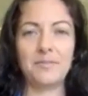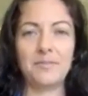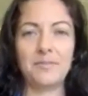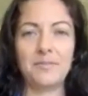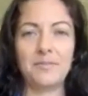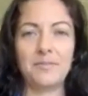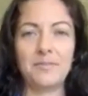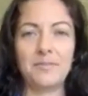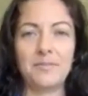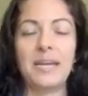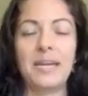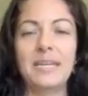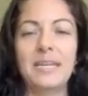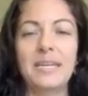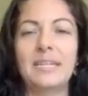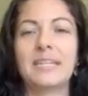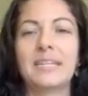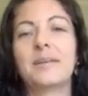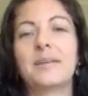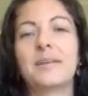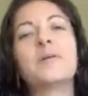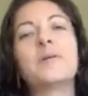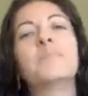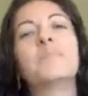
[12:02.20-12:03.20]
right?
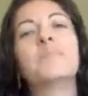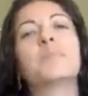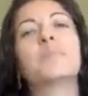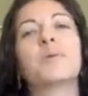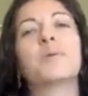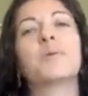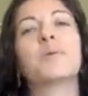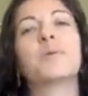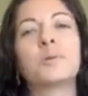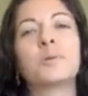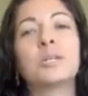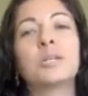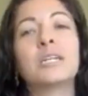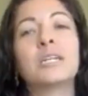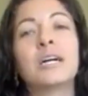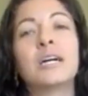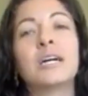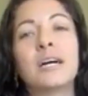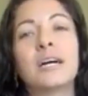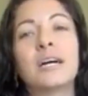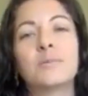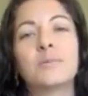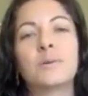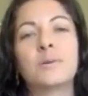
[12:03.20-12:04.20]
But we're
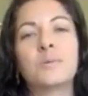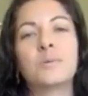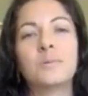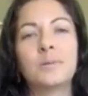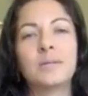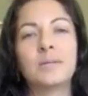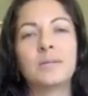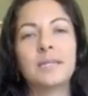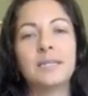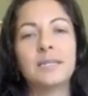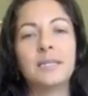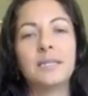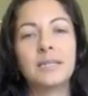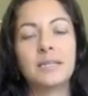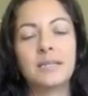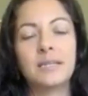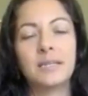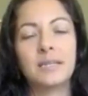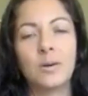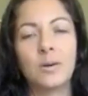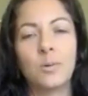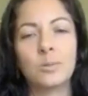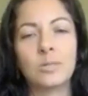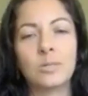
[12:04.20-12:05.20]
not
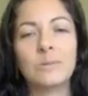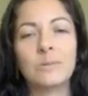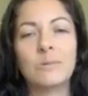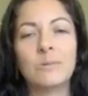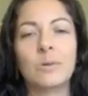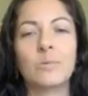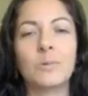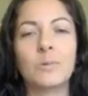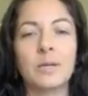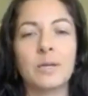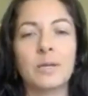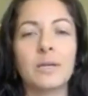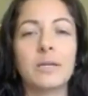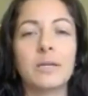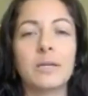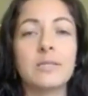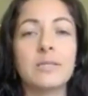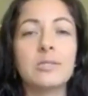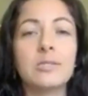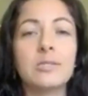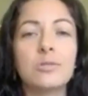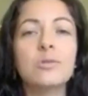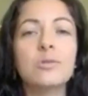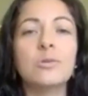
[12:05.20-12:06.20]
only what we
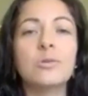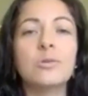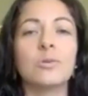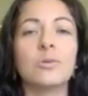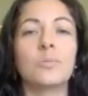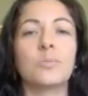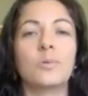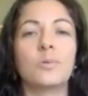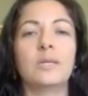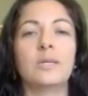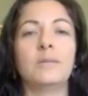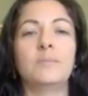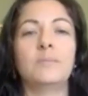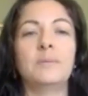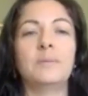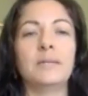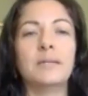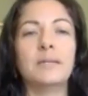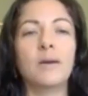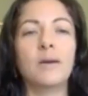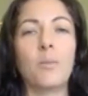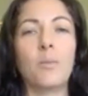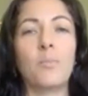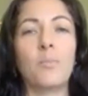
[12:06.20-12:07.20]
consume.
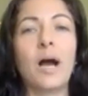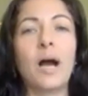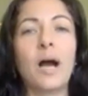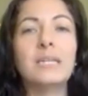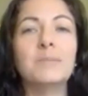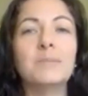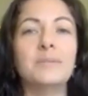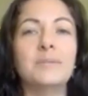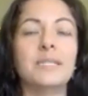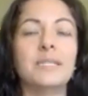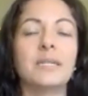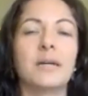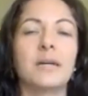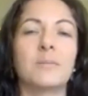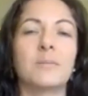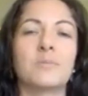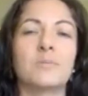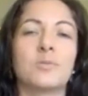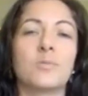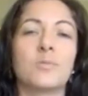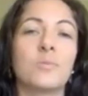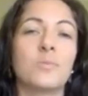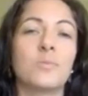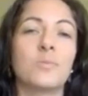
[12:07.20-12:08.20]
Our body
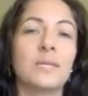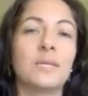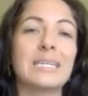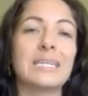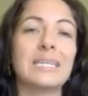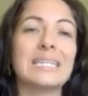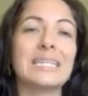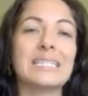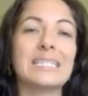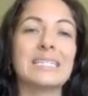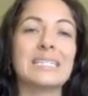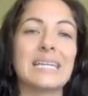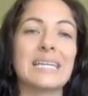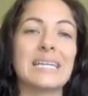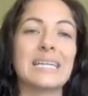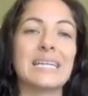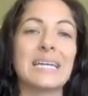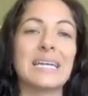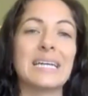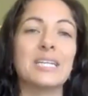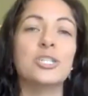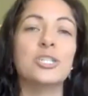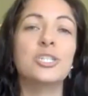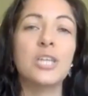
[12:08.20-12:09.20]
becomes what we can
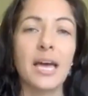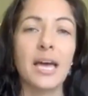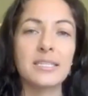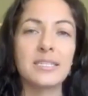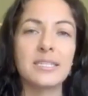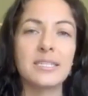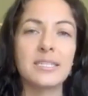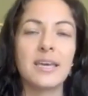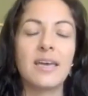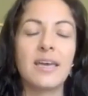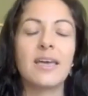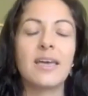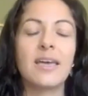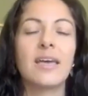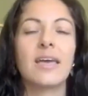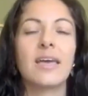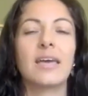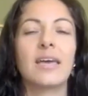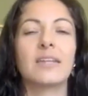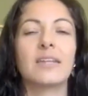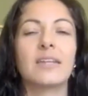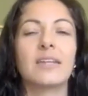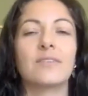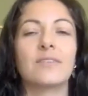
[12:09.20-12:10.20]
digest.
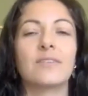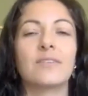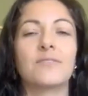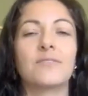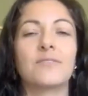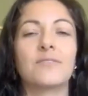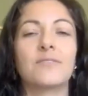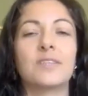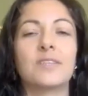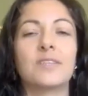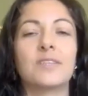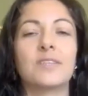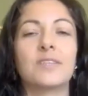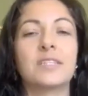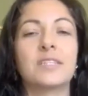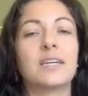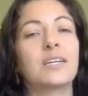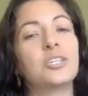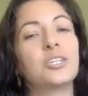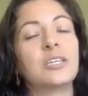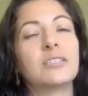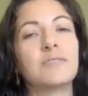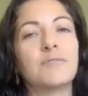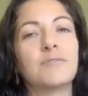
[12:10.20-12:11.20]
And if the
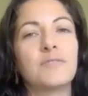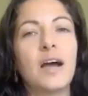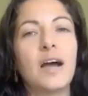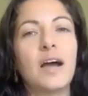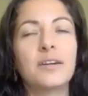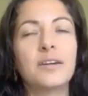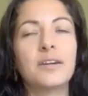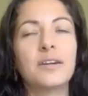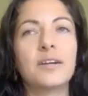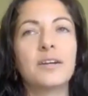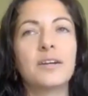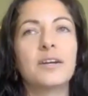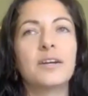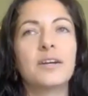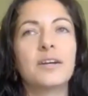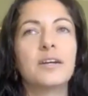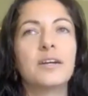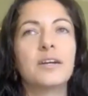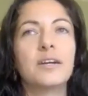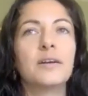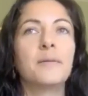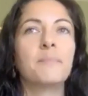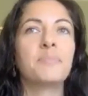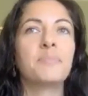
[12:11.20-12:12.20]
digestive
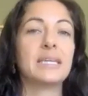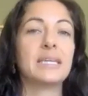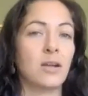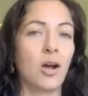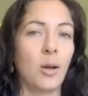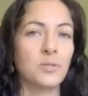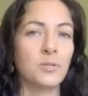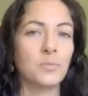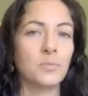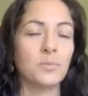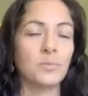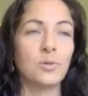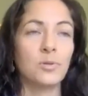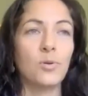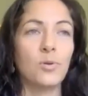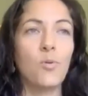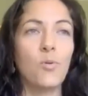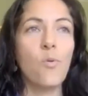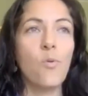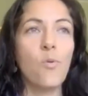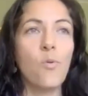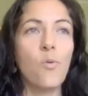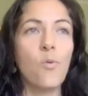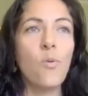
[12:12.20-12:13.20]
fire isn't
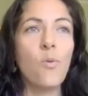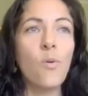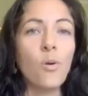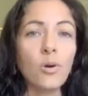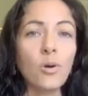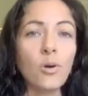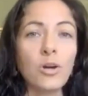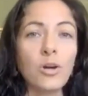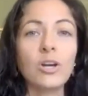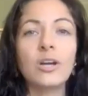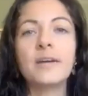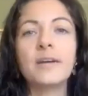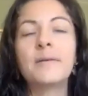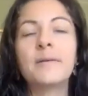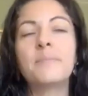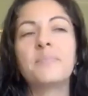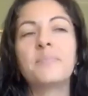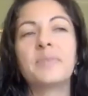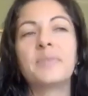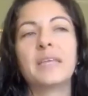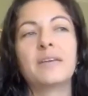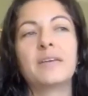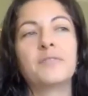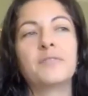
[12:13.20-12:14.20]
optimal,
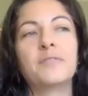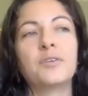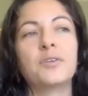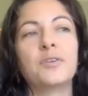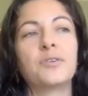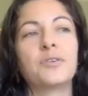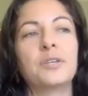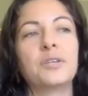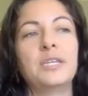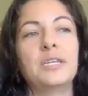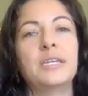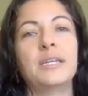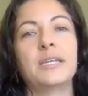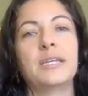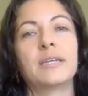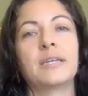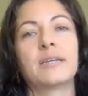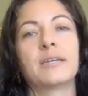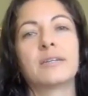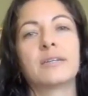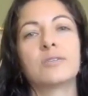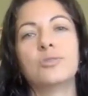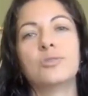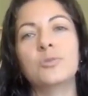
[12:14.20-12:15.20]
or if you're
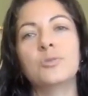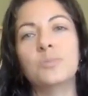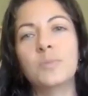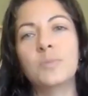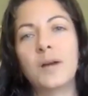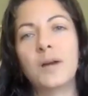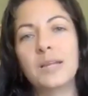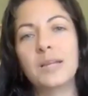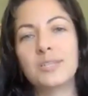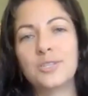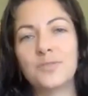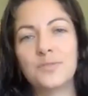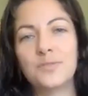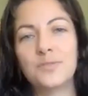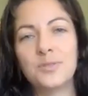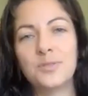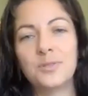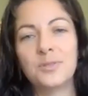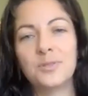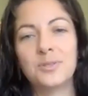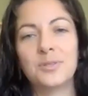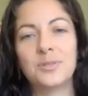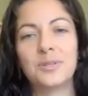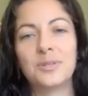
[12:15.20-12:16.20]
eating too
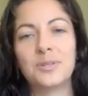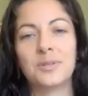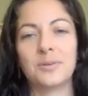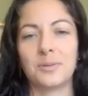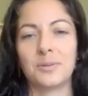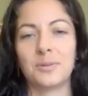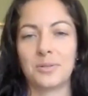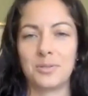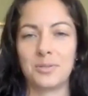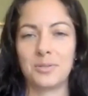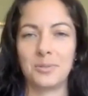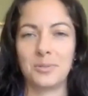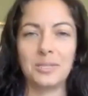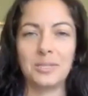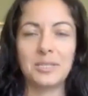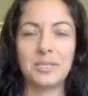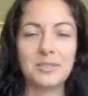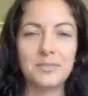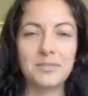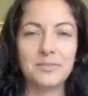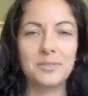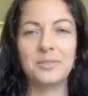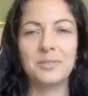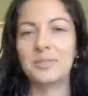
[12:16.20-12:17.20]
much food or too
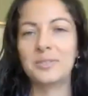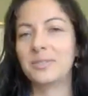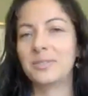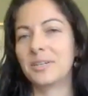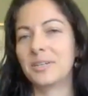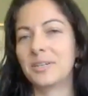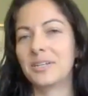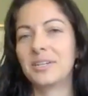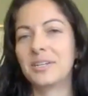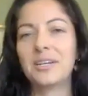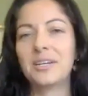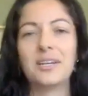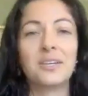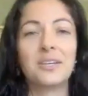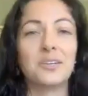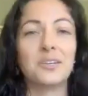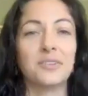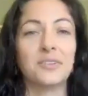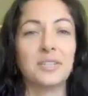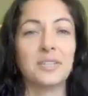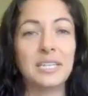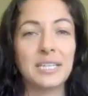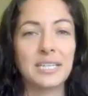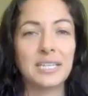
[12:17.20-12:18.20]
little food, or
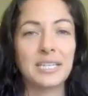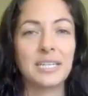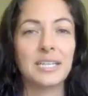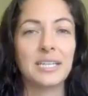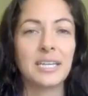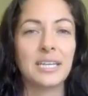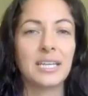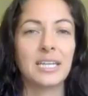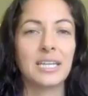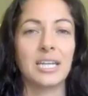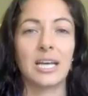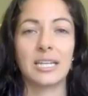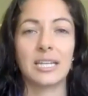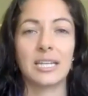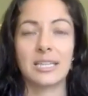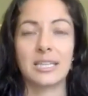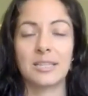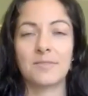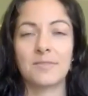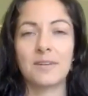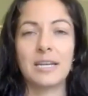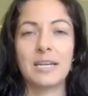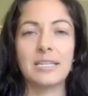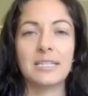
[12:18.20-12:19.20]
you're eating not at
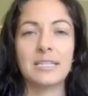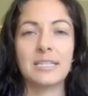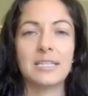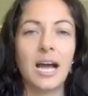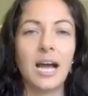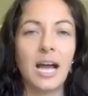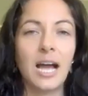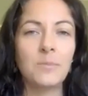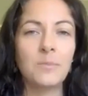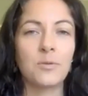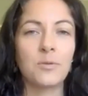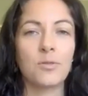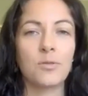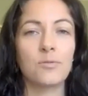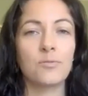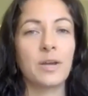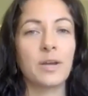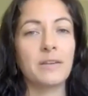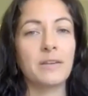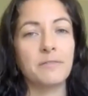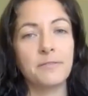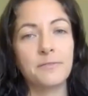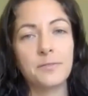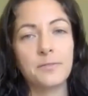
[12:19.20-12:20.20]
the right time or the
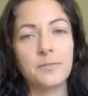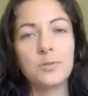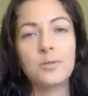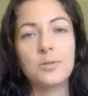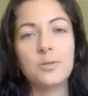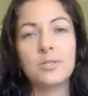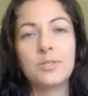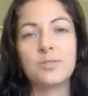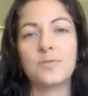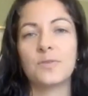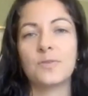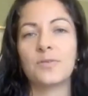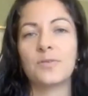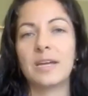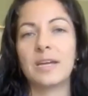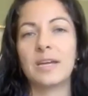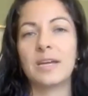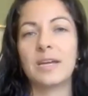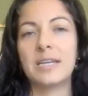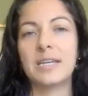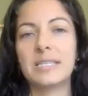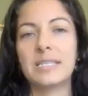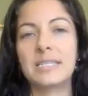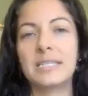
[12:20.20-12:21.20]
right foods for the right
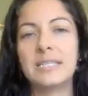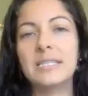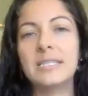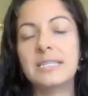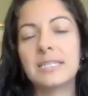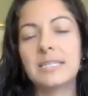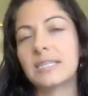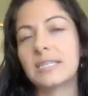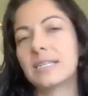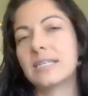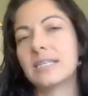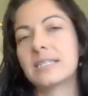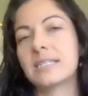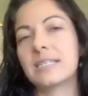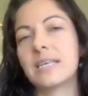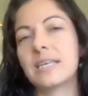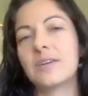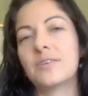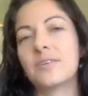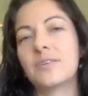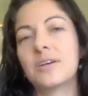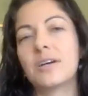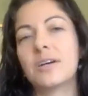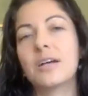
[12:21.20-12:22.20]
season,
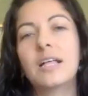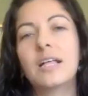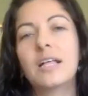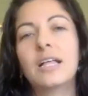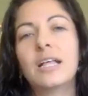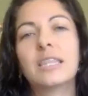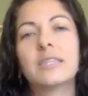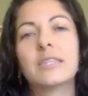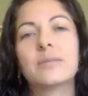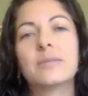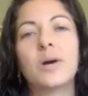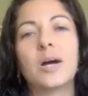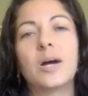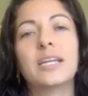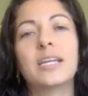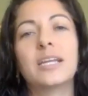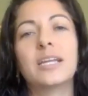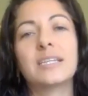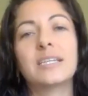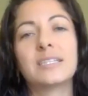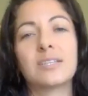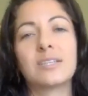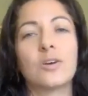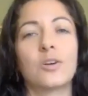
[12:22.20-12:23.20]
etc., the body
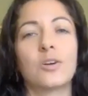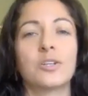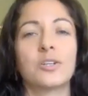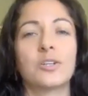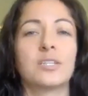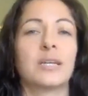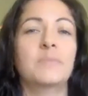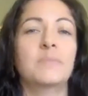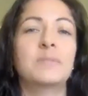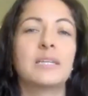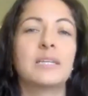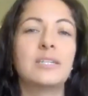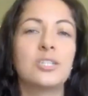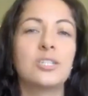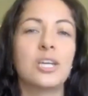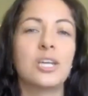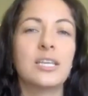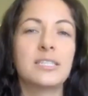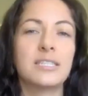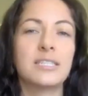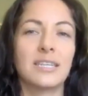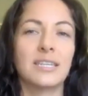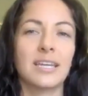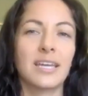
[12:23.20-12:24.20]
has a hard time
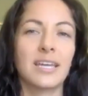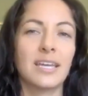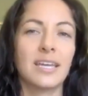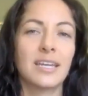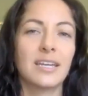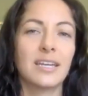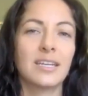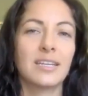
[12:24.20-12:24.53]
digesting it.